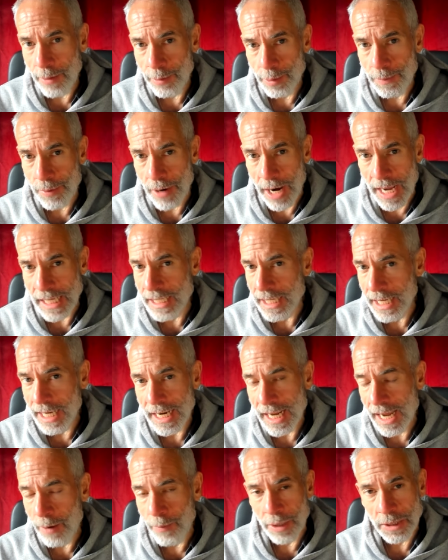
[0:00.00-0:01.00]
I would break it,
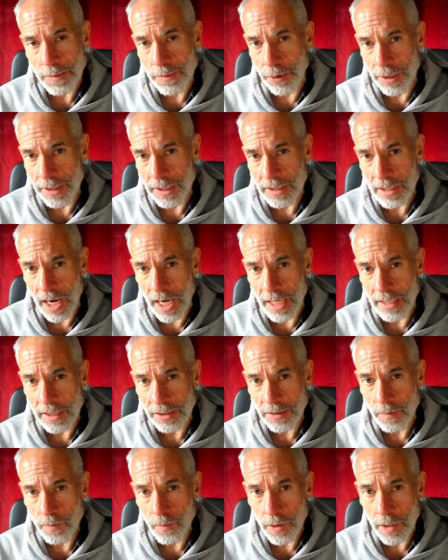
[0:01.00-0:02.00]
at which point the diet doesn't